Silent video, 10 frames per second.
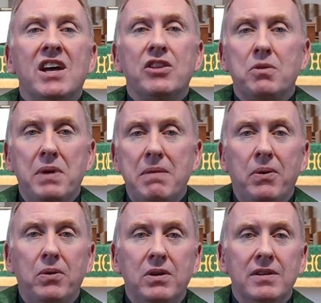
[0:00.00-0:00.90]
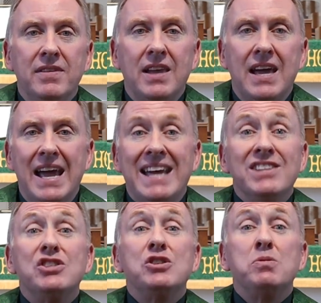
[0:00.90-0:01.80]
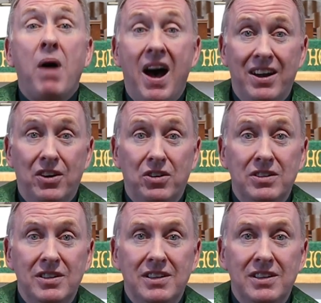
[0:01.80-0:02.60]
other people and smile.